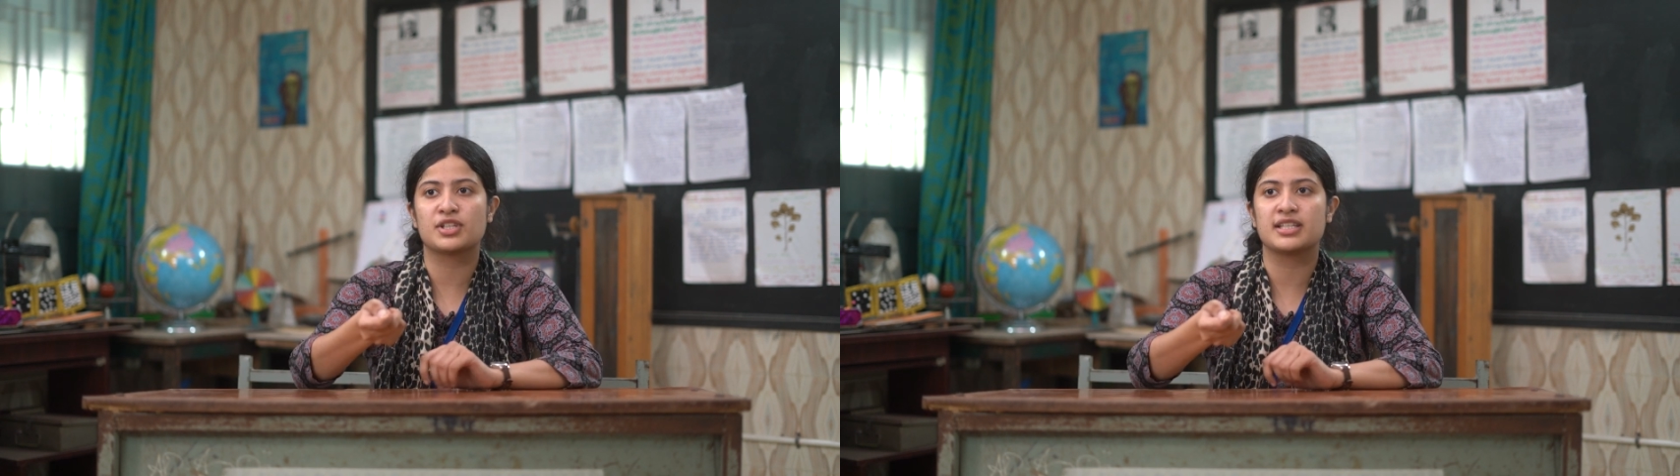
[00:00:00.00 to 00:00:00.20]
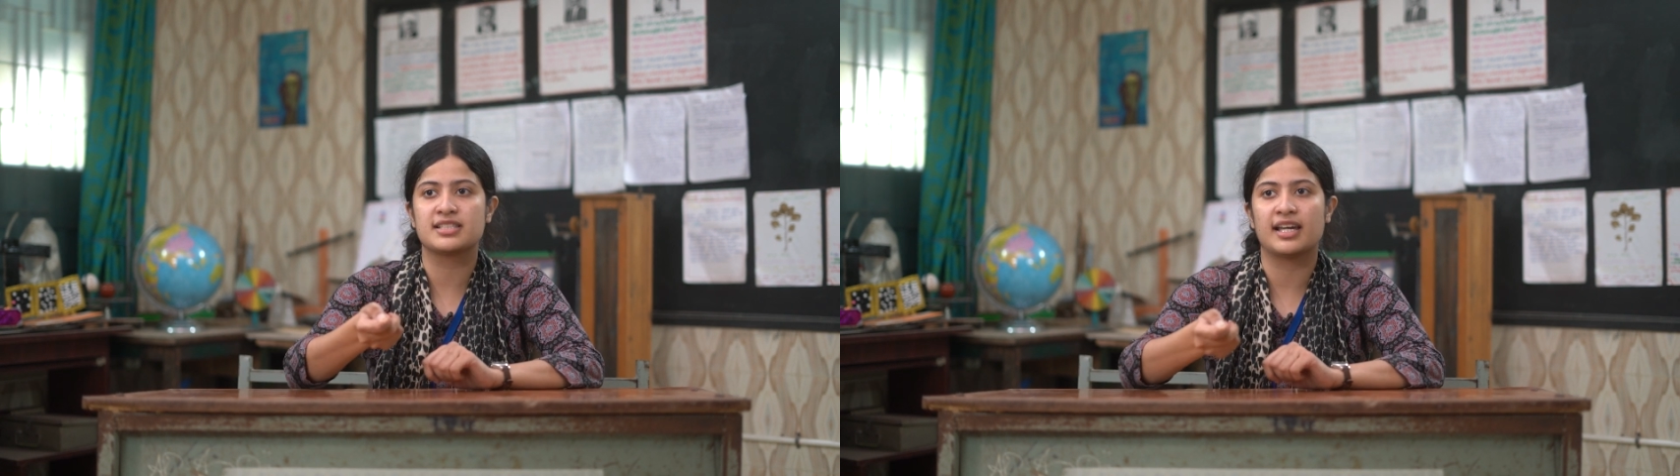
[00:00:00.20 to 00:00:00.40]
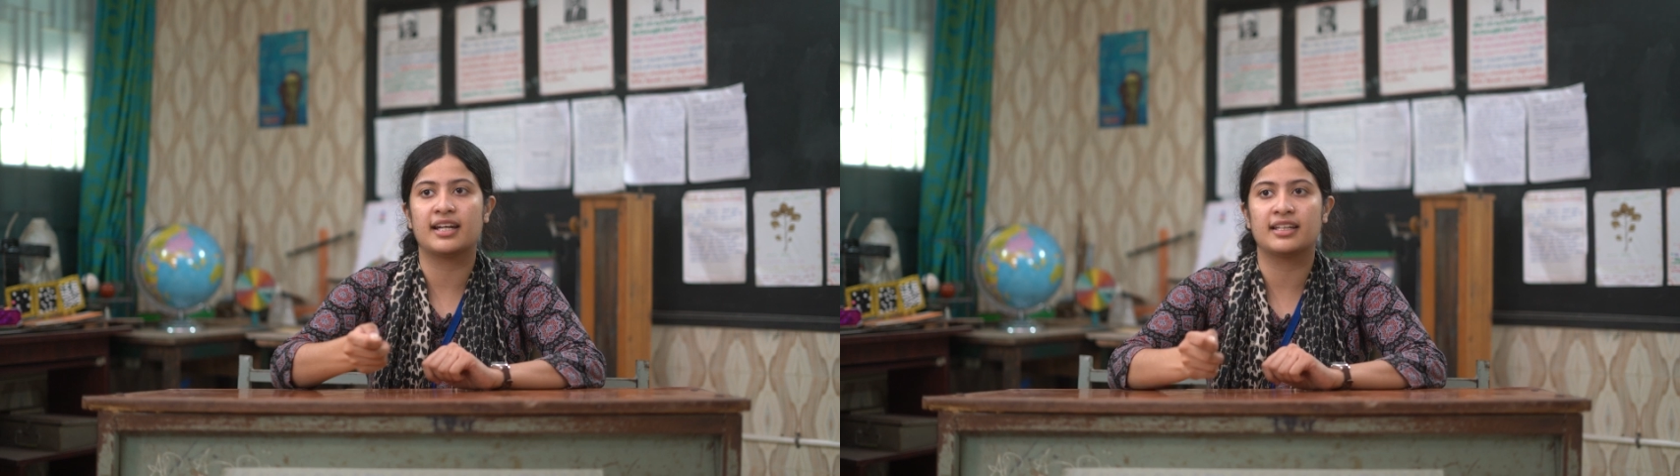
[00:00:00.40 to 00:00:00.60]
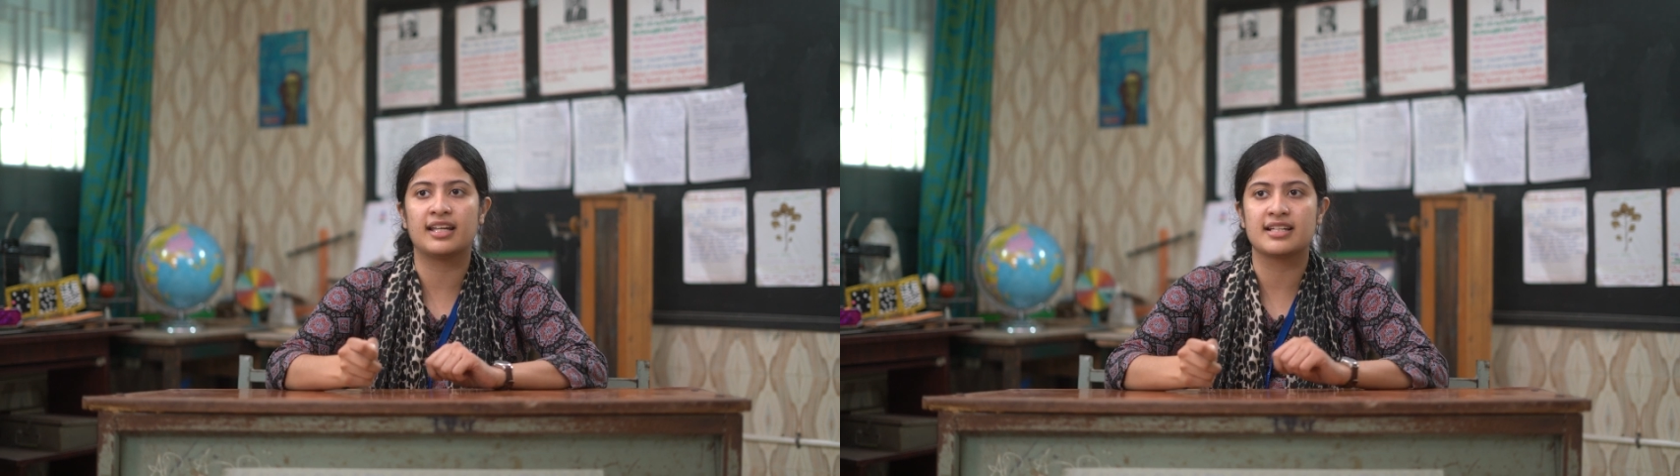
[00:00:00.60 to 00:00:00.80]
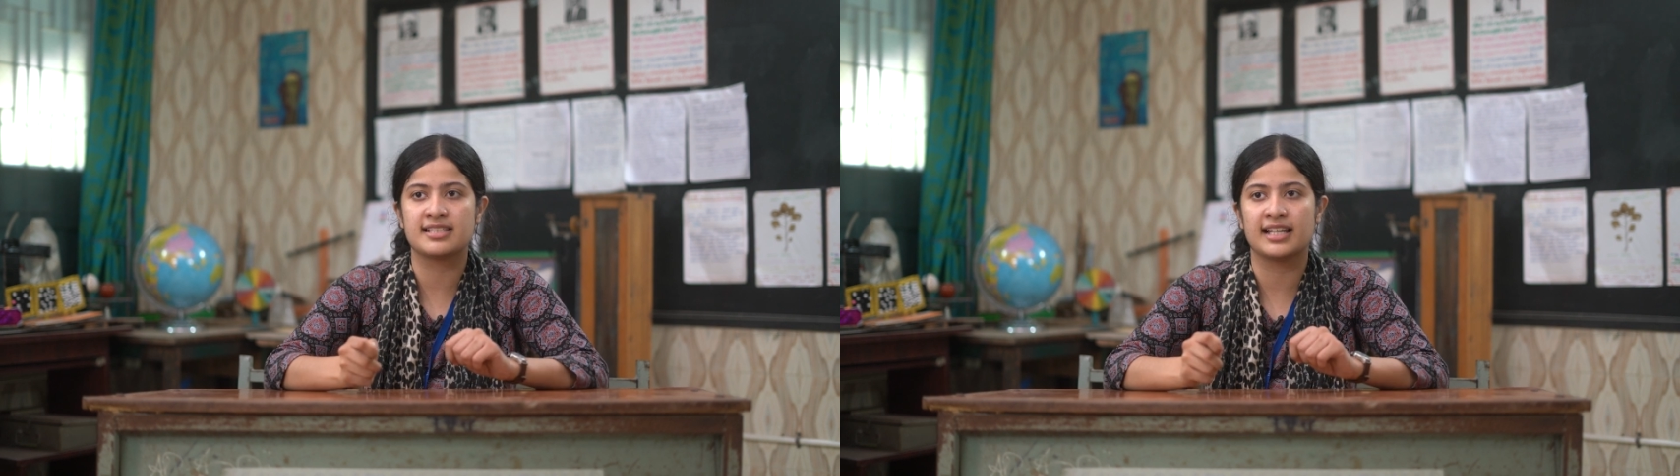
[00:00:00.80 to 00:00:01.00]
kids are at an
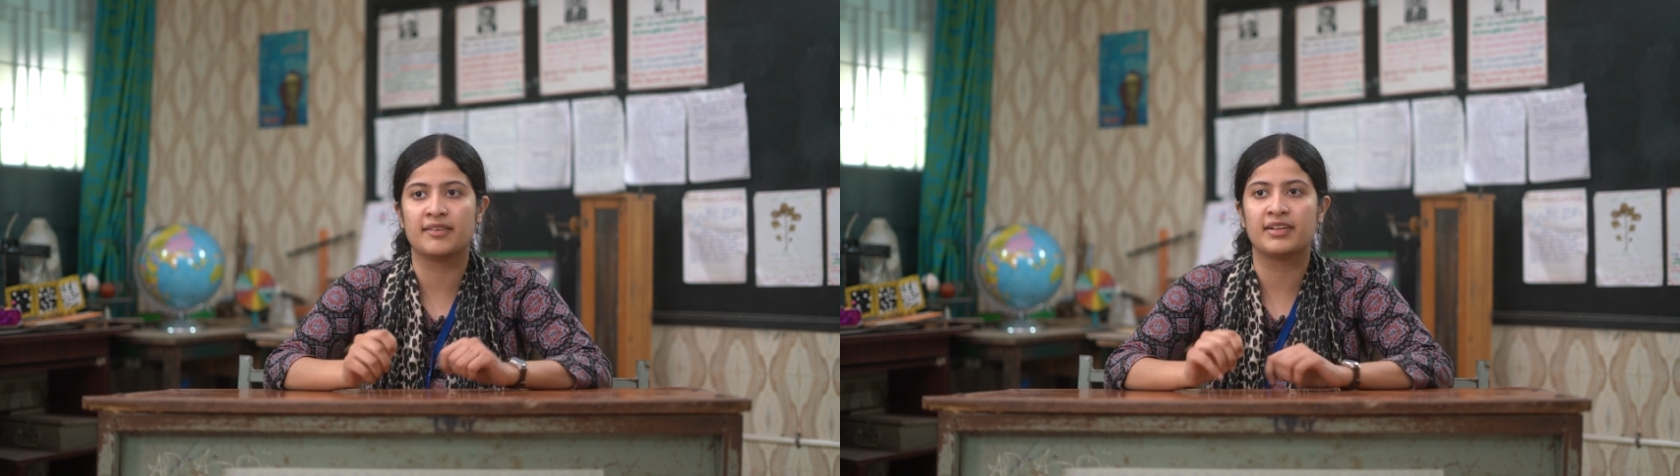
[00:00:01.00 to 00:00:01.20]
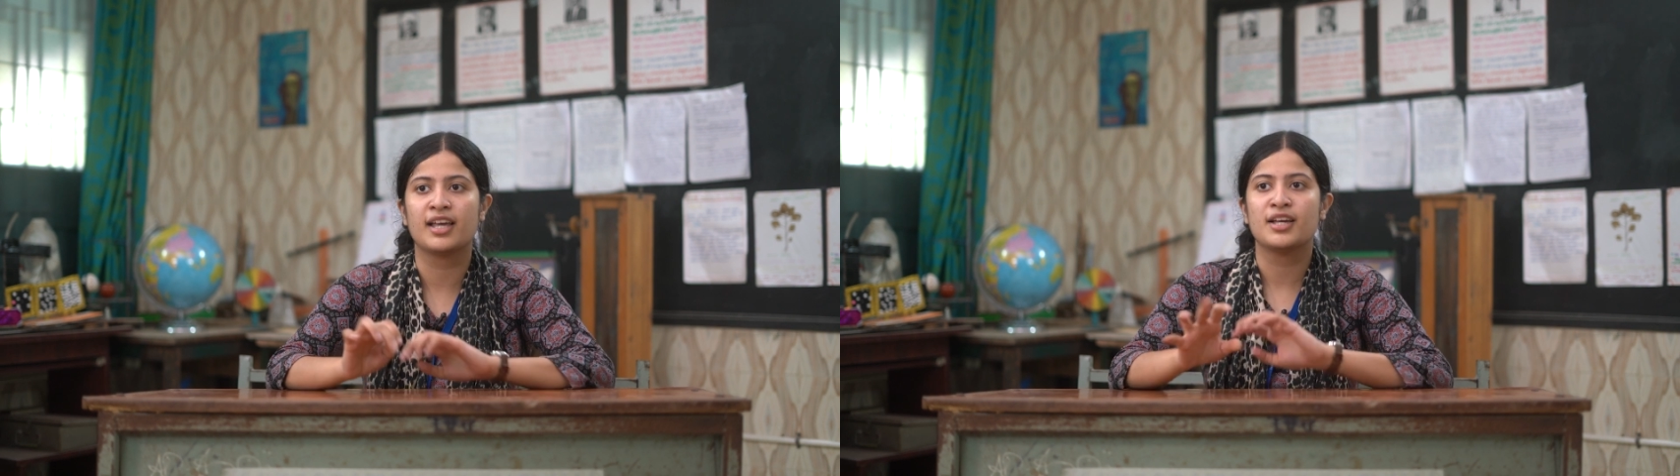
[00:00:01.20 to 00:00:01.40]
RC level.